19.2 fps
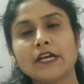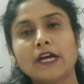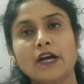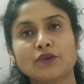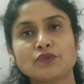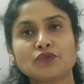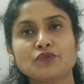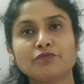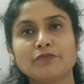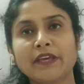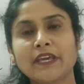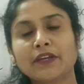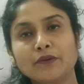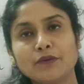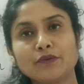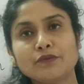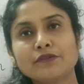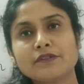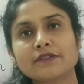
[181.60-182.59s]
how to make
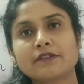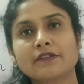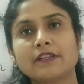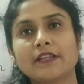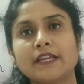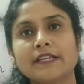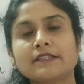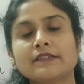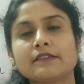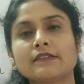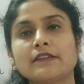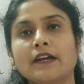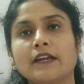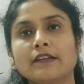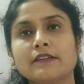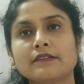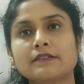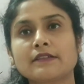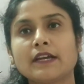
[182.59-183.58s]
notes, let's
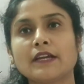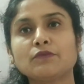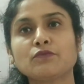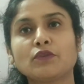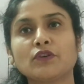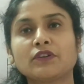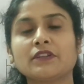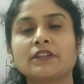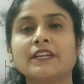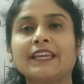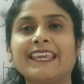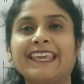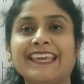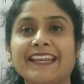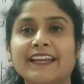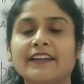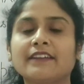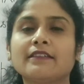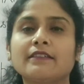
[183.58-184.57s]
understand what are the
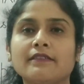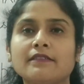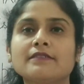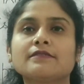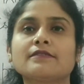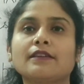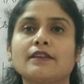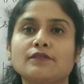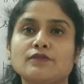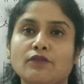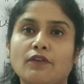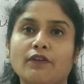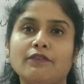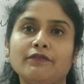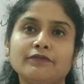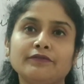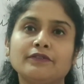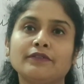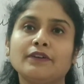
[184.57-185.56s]
characteristics
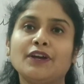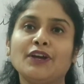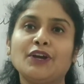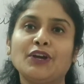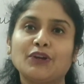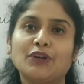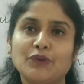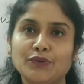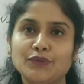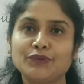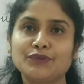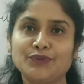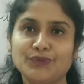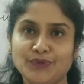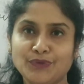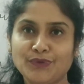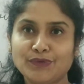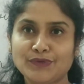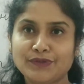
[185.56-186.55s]
of good
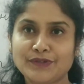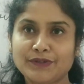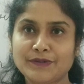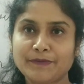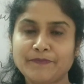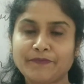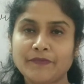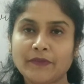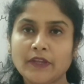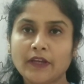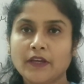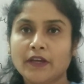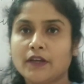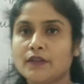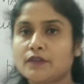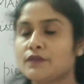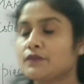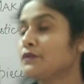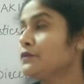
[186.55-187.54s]
notes.
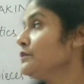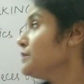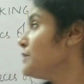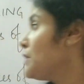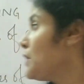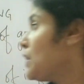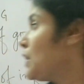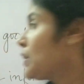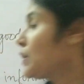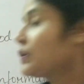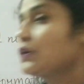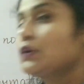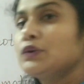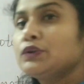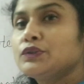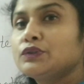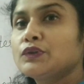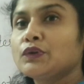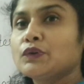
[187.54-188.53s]
So
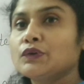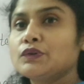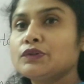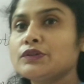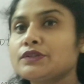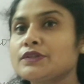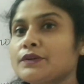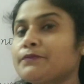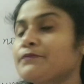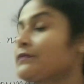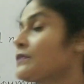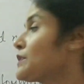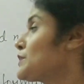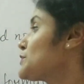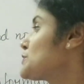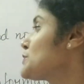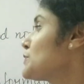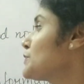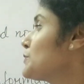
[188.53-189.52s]
good notes
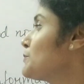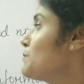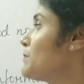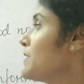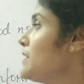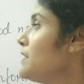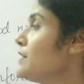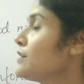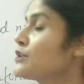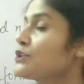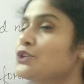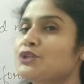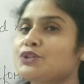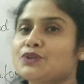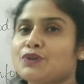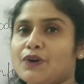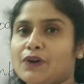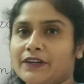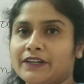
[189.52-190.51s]
should be
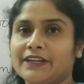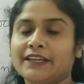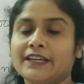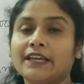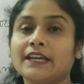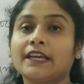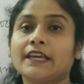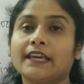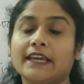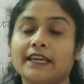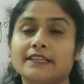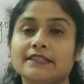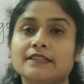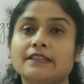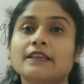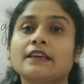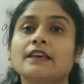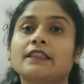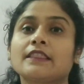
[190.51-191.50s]
short.
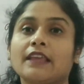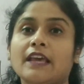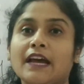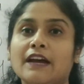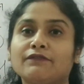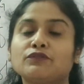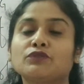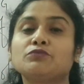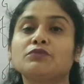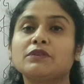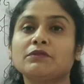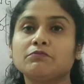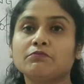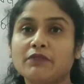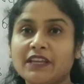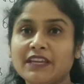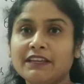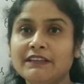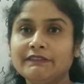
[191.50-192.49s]
Yes, they have to be
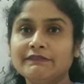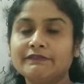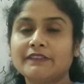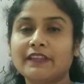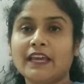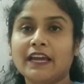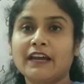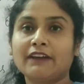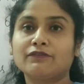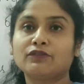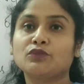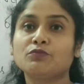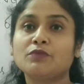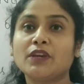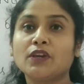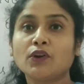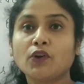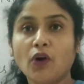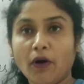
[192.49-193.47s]
brief, they have to
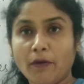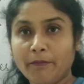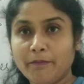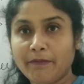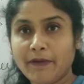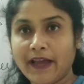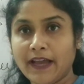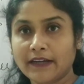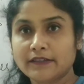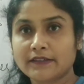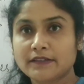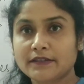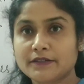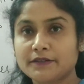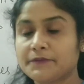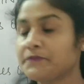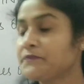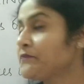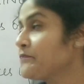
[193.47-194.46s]
be compact.
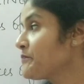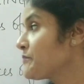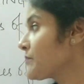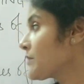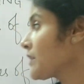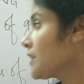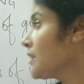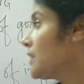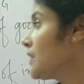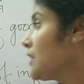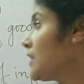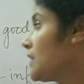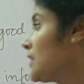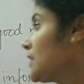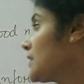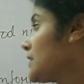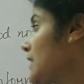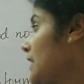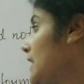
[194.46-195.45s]

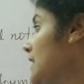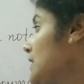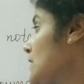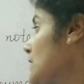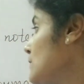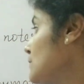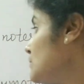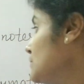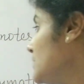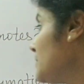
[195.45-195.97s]
They include